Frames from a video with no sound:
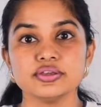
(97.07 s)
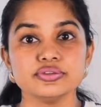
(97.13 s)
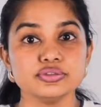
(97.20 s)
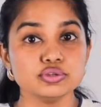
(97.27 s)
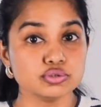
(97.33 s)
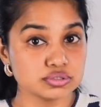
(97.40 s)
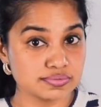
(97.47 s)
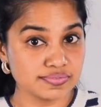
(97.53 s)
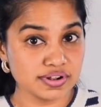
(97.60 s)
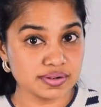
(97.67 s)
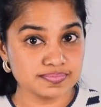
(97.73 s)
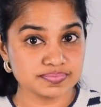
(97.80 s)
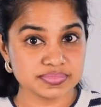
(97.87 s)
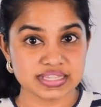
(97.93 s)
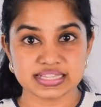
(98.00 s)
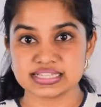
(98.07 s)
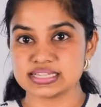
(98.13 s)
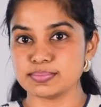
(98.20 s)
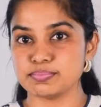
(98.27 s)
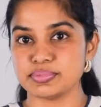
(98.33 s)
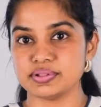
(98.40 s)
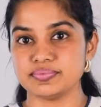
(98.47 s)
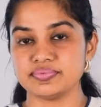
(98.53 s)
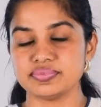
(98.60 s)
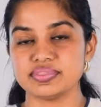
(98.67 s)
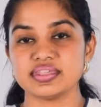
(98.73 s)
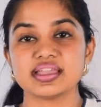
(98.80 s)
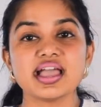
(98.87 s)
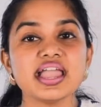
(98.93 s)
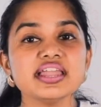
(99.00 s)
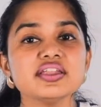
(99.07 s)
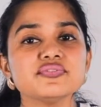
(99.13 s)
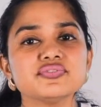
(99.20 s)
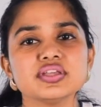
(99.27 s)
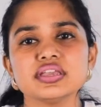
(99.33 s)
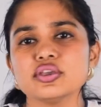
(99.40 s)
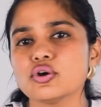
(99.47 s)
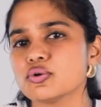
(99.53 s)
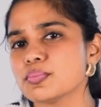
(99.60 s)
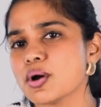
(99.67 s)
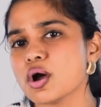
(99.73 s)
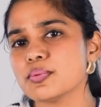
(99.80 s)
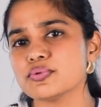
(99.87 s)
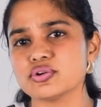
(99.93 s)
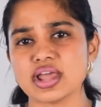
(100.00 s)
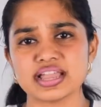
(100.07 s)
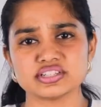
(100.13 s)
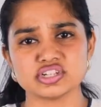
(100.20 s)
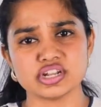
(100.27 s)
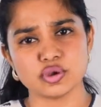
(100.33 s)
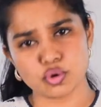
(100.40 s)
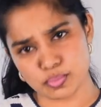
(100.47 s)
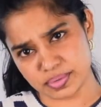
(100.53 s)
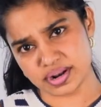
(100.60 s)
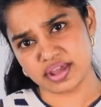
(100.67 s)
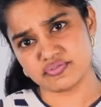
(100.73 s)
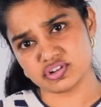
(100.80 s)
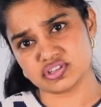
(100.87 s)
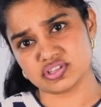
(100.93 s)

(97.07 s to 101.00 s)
Useful, simple. The kind of thing your mom would actually open every